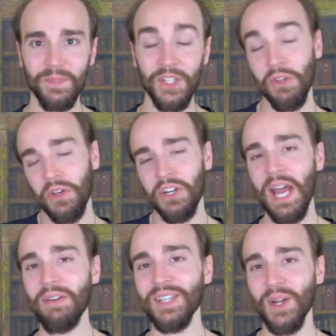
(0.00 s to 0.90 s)
So there you
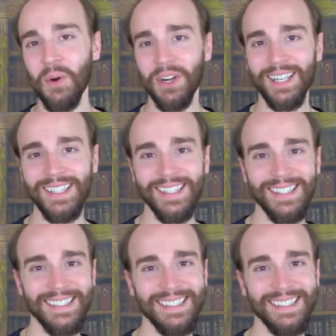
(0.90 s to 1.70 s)
have it, Aquarius.